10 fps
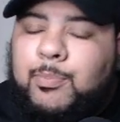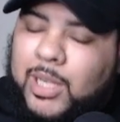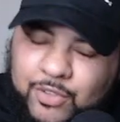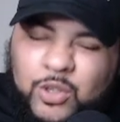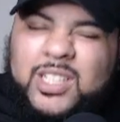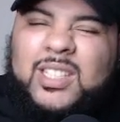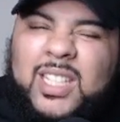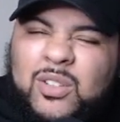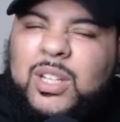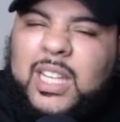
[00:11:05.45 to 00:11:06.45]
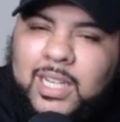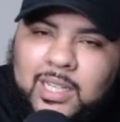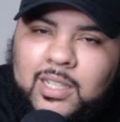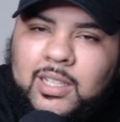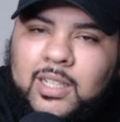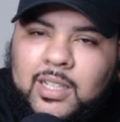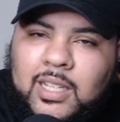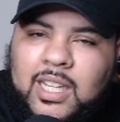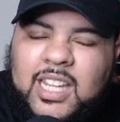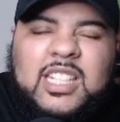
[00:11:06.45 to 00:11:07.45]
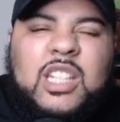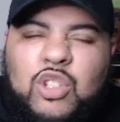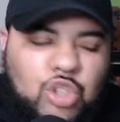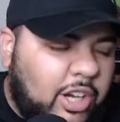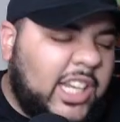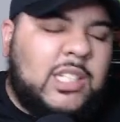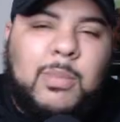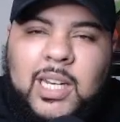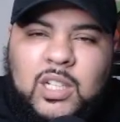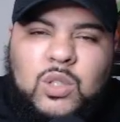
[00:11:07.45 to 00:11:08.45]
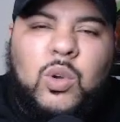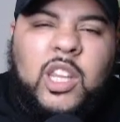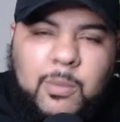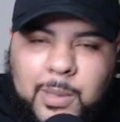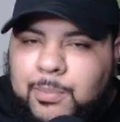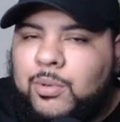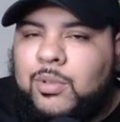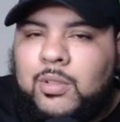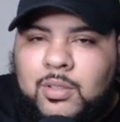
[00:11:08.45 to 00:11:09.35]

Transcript: But if you can still get it and still transmit it to other people,